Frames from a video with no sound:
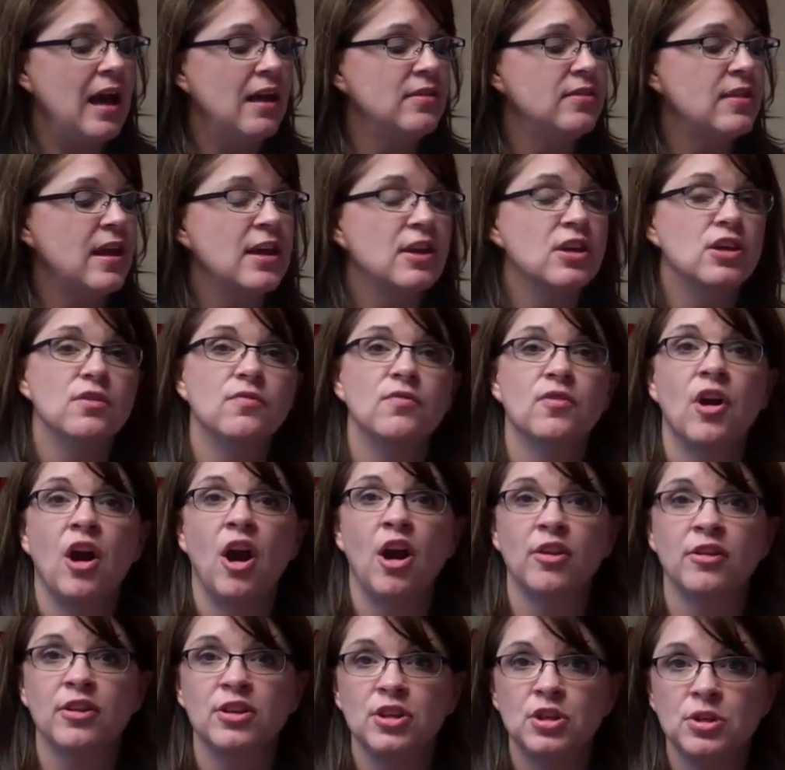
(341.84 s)
Thank you for
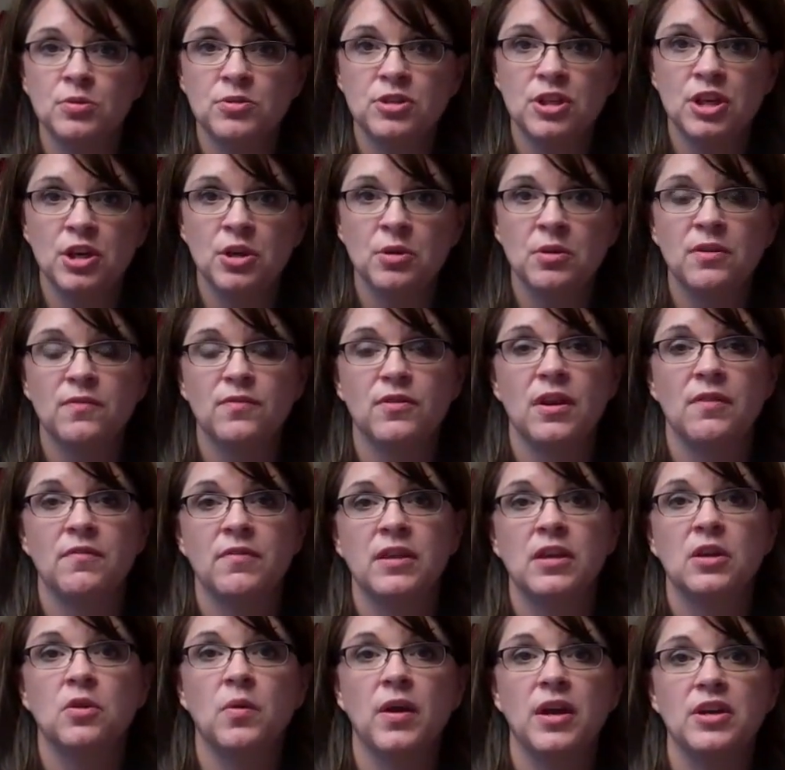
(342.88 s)
all that you do, and if you have
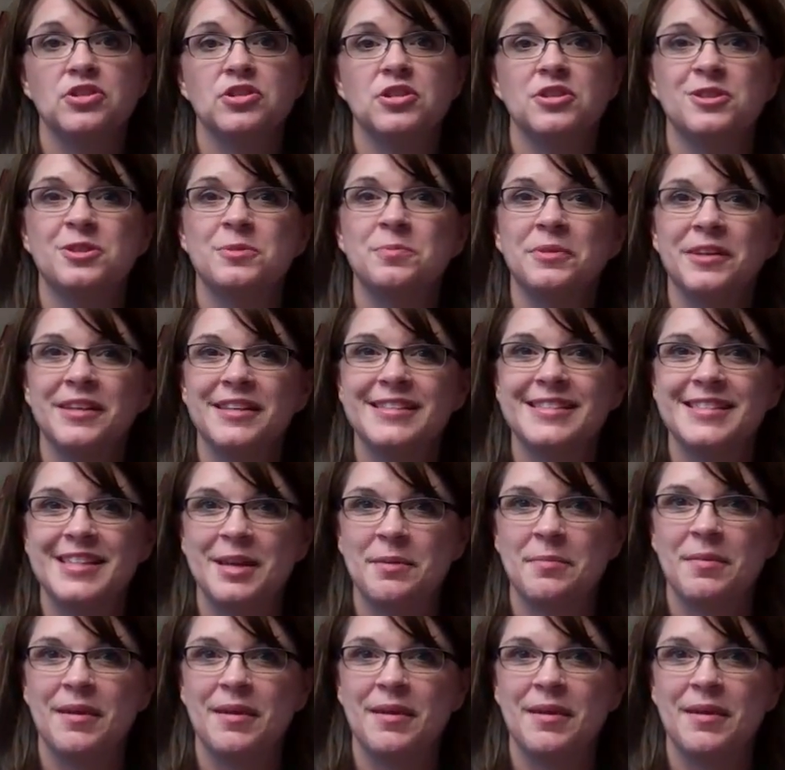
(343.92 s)
any questions, please see